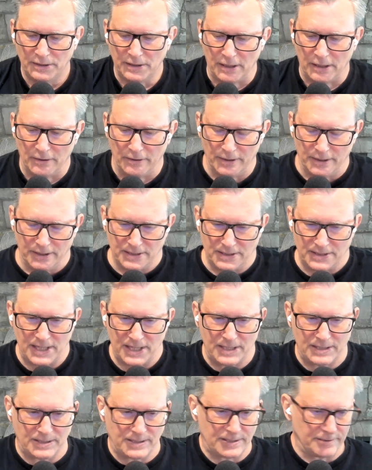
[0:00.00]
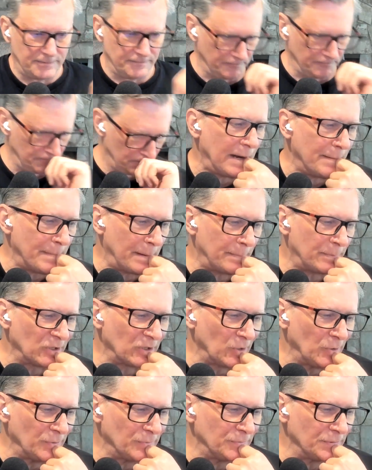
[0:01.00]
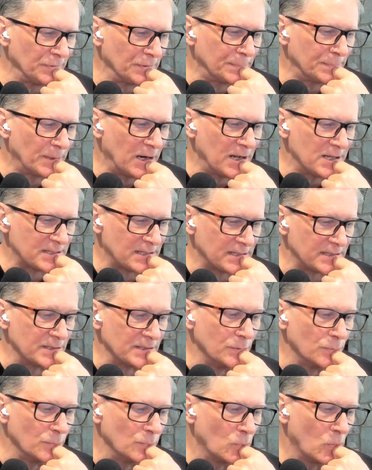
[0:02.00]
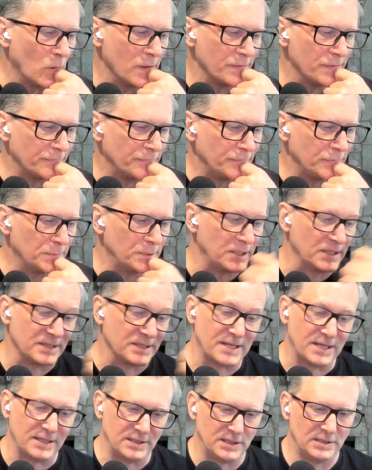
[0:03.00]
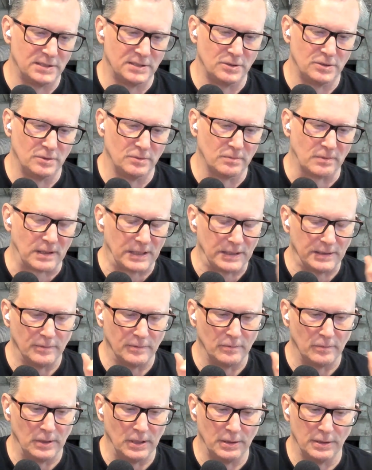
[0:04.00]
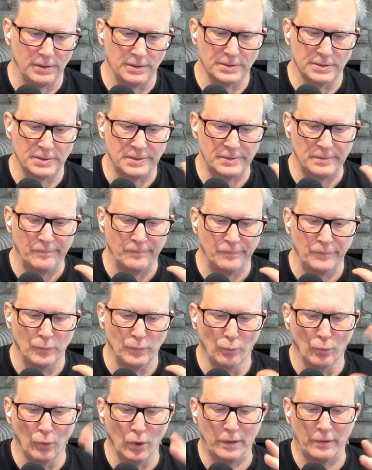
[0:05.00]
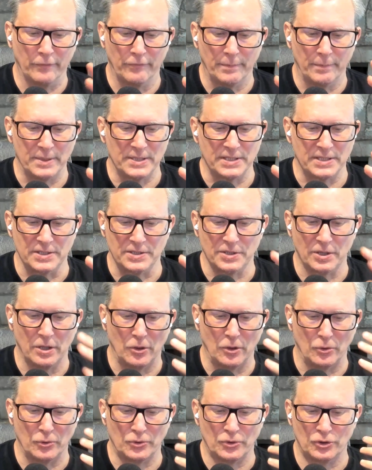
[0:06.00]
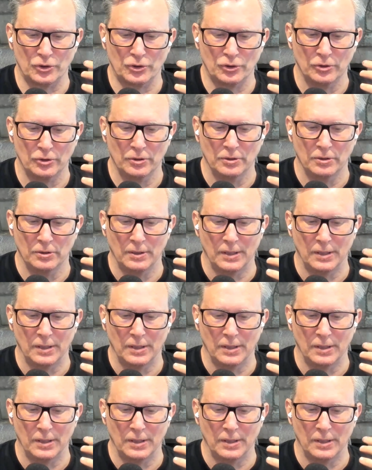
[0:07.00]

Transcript: You know, in a sense, I remember going through the process, and one of the few things I did do right was work with a business coach